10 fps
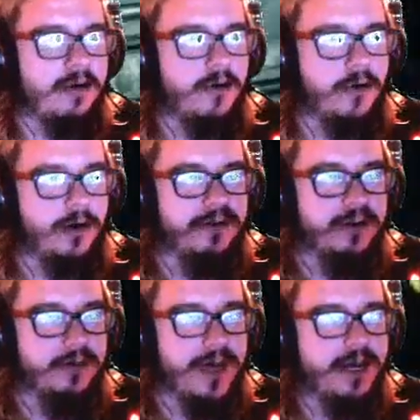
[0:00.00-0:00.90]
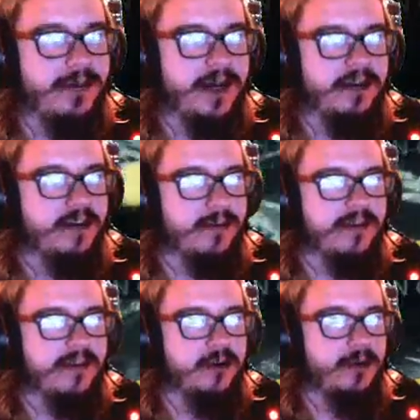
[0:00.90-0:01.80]
or if they're made by some
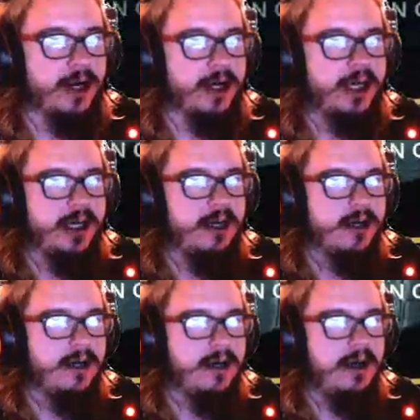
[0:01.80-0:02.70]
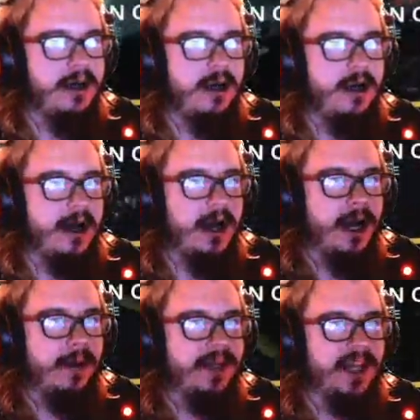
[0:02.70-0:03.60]
third party.
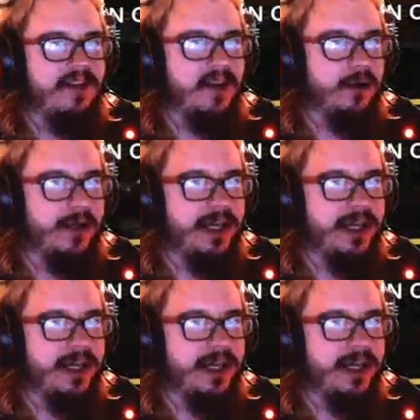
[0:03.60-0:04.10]
But that's the only